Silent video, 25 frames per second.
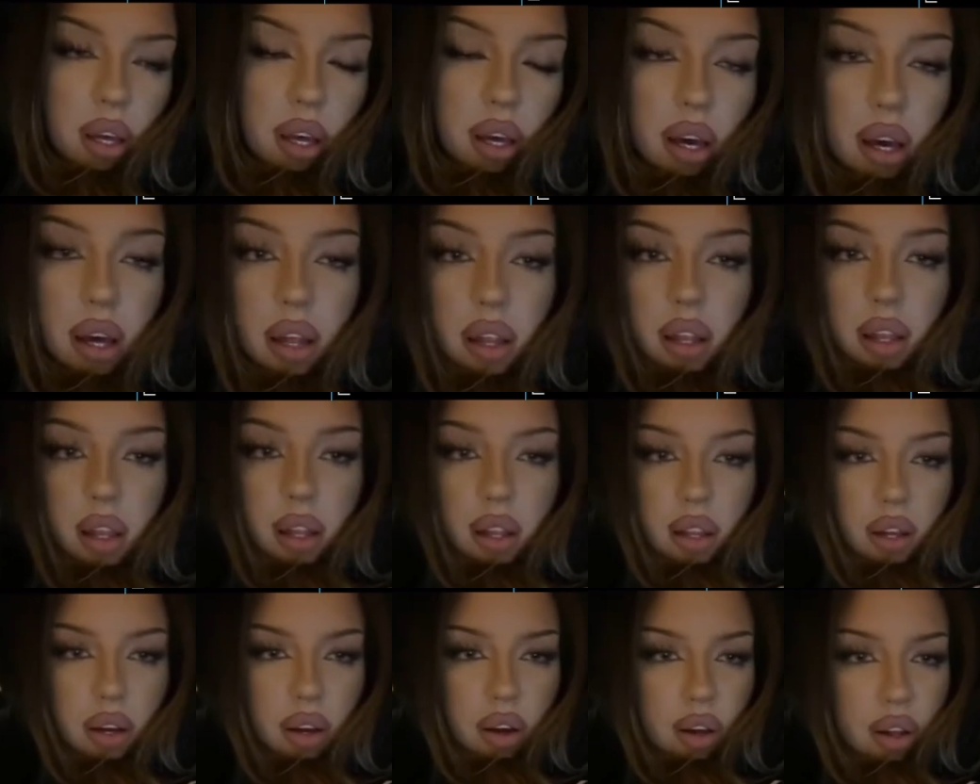And that's all they
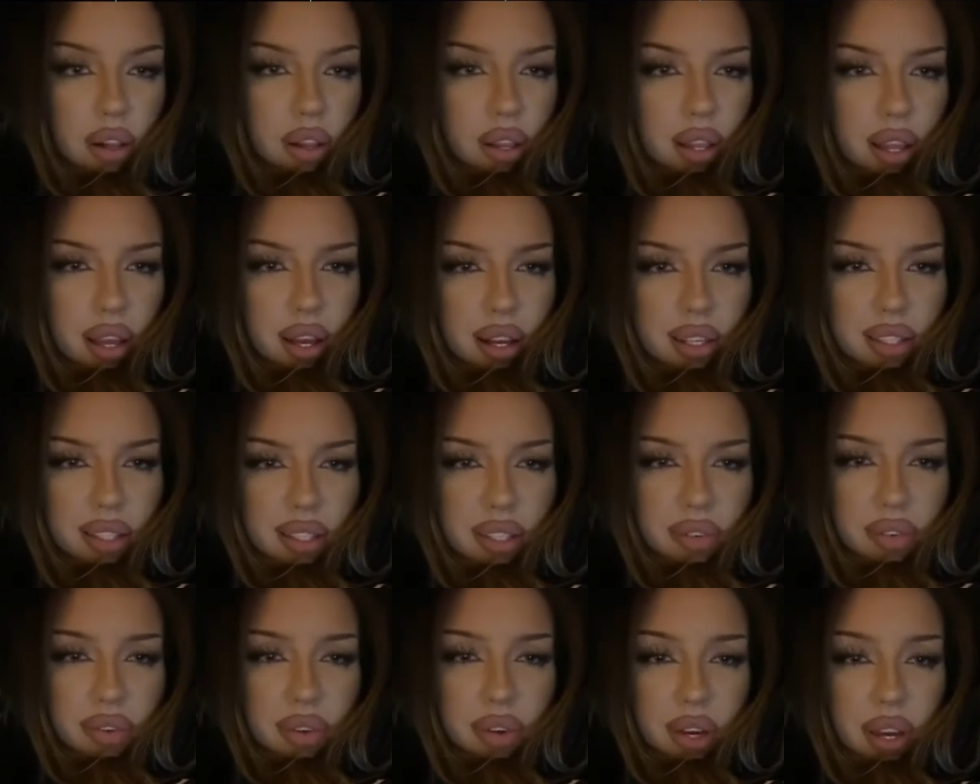talk about. And that's all they
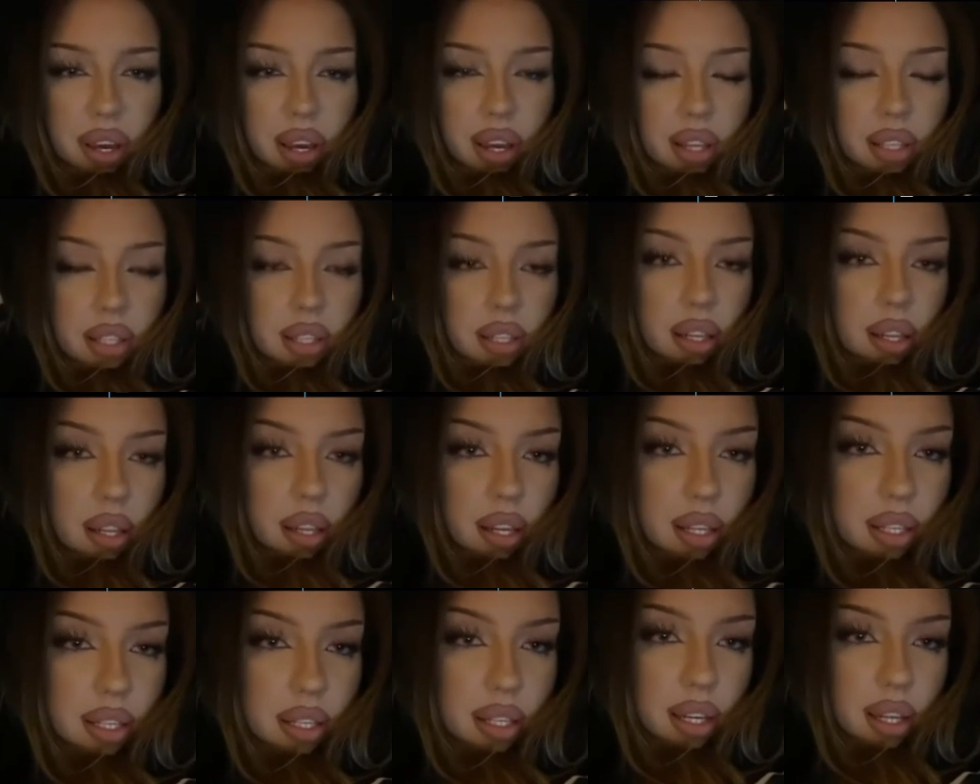talk about getting. You hear it
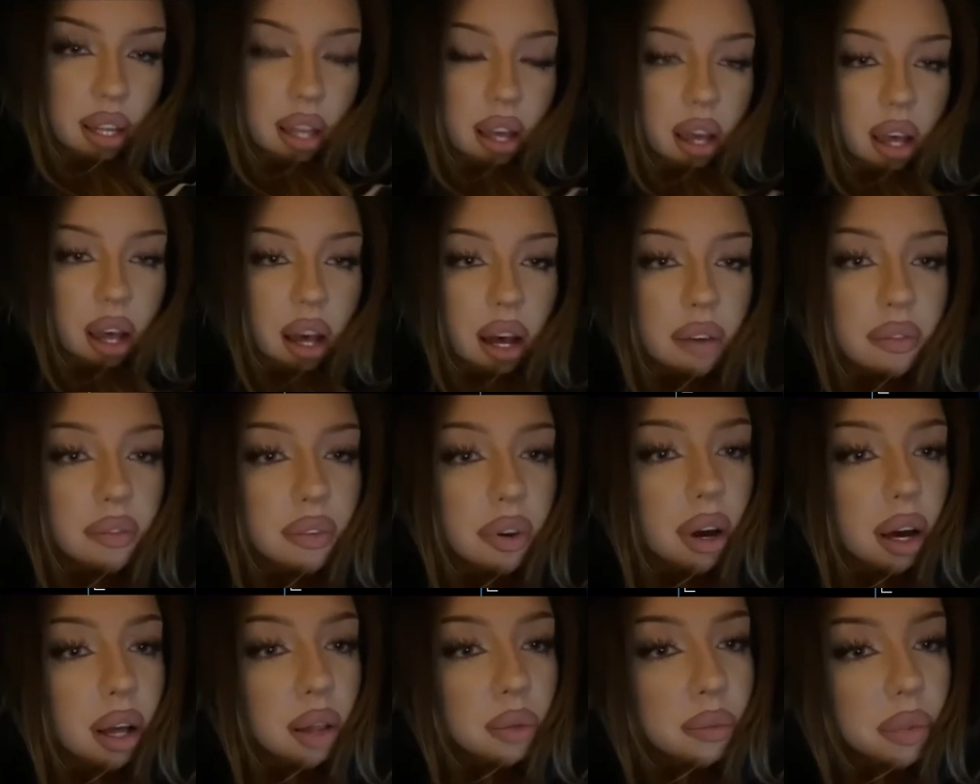all the time in songs and
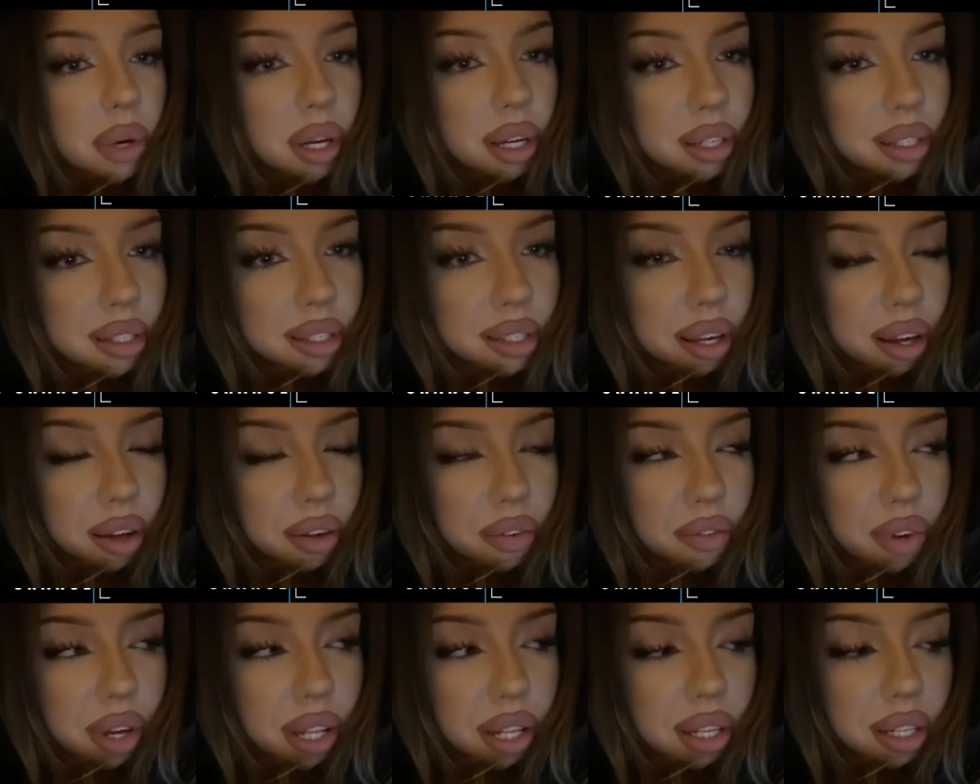stuff like that. And I
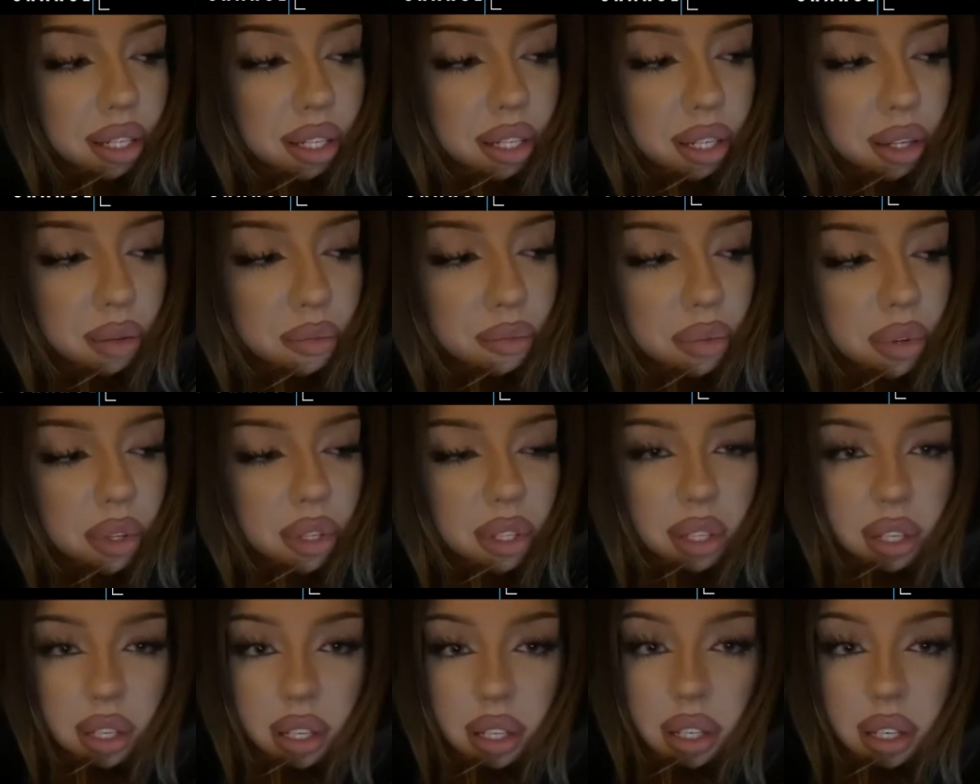think it's because,
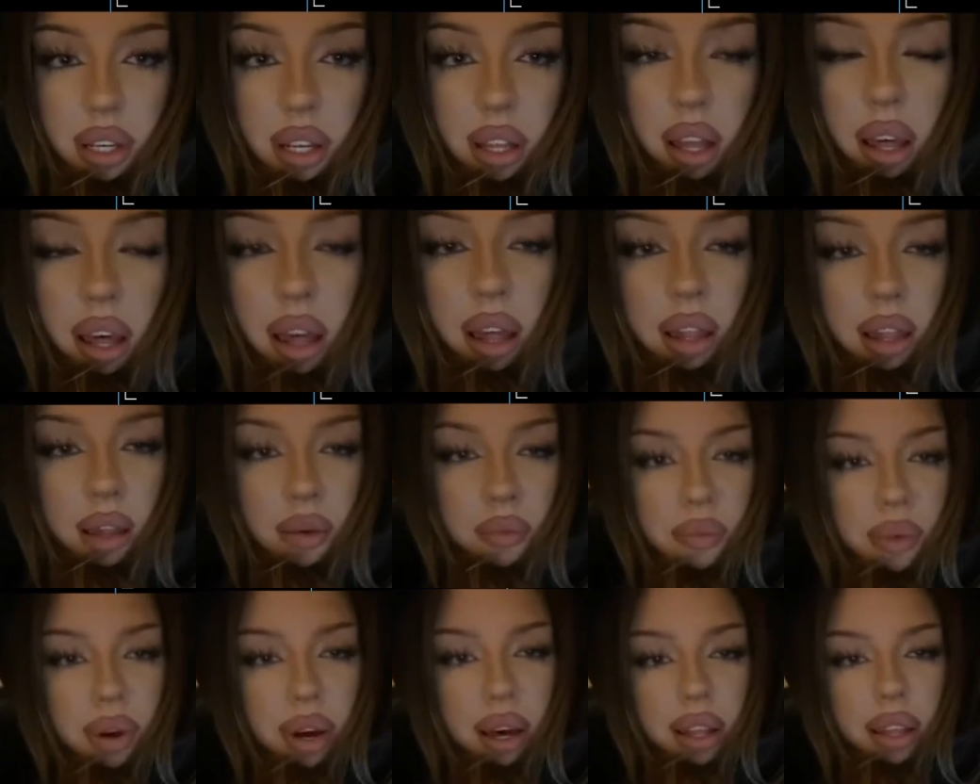like I said,
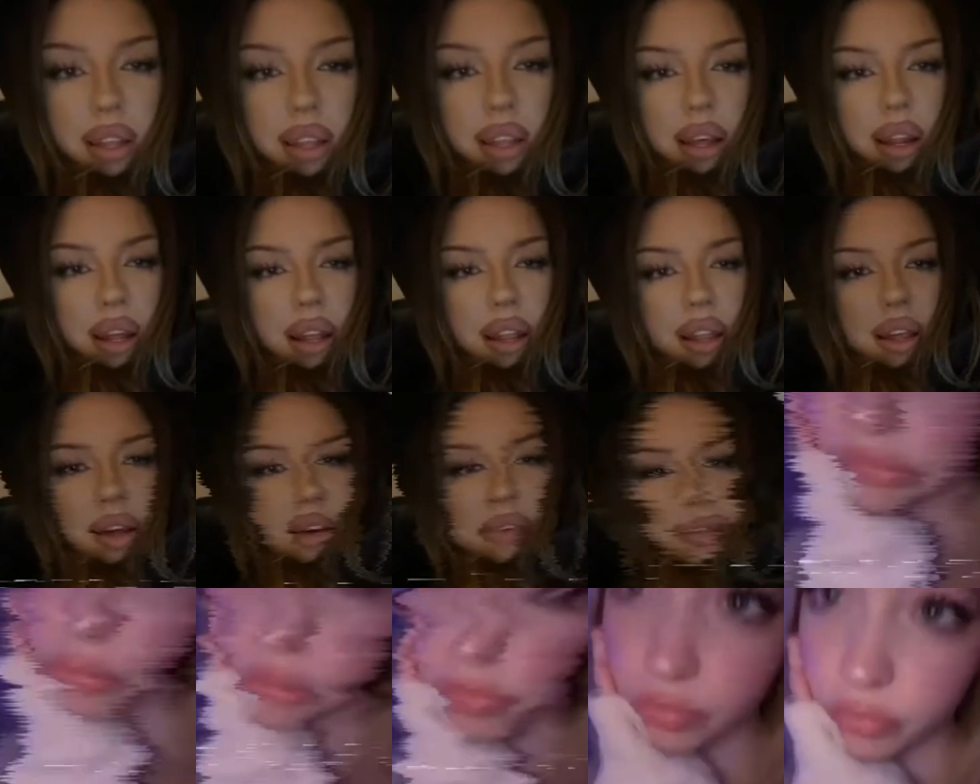some people, they don't
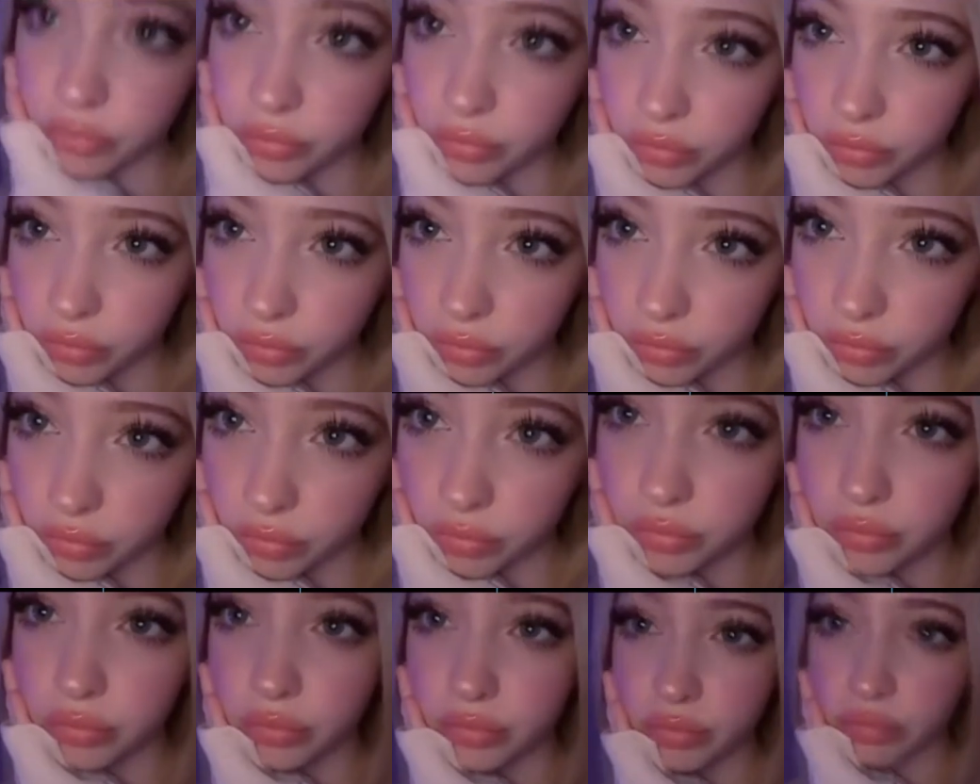have anything else
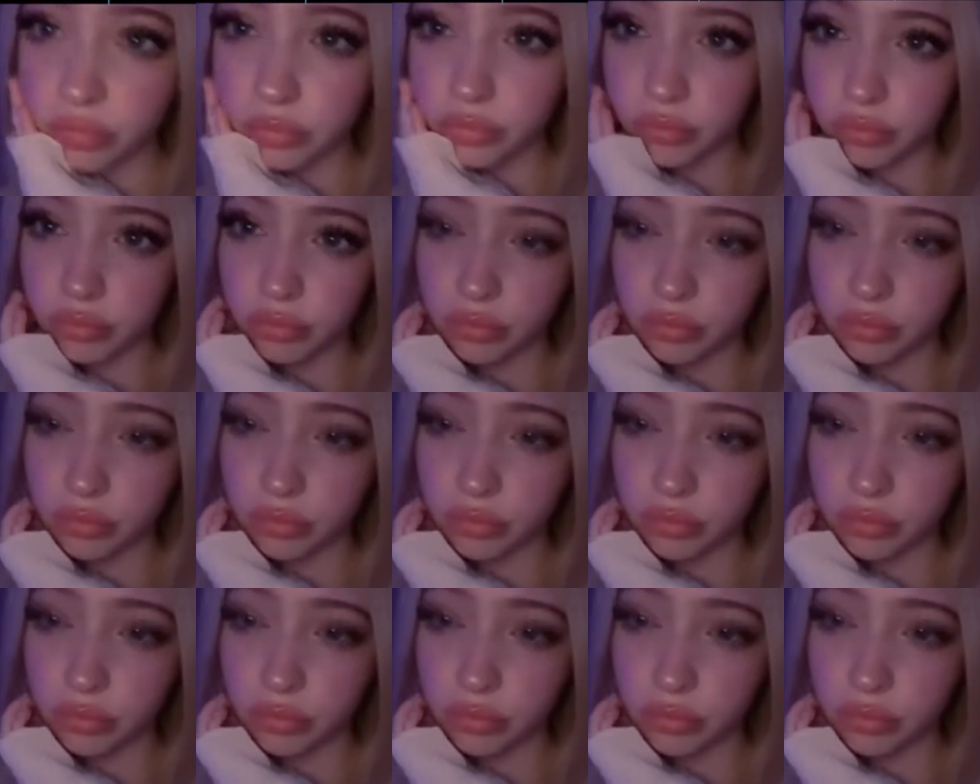going on.